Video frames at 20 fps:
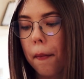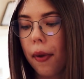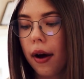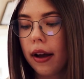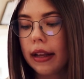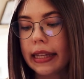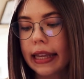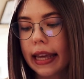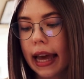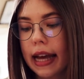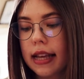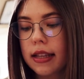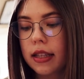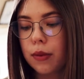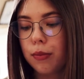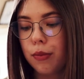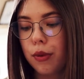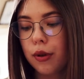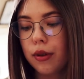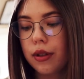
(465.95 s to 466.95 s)

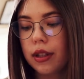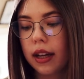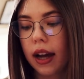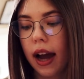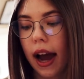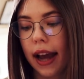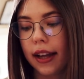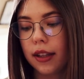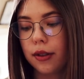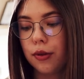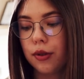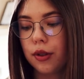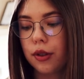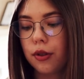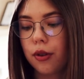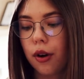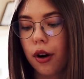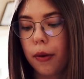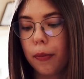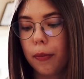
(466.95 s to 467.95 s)
Podcasts, Music, iTunes
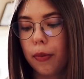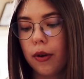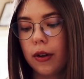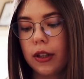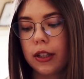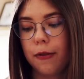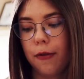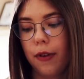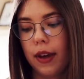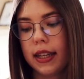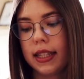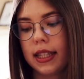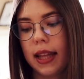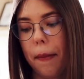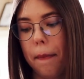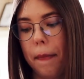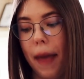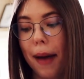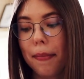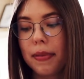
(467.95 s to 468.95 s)
Store, Books,
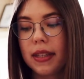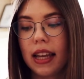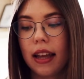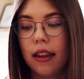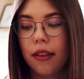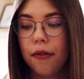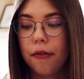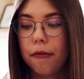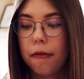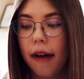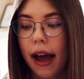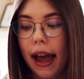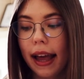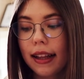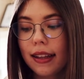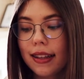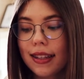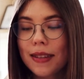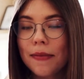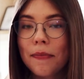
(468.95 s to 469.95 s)
FaceTime, Maps, and
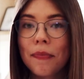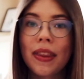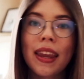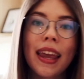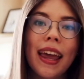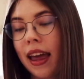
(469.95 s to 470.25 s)
Files.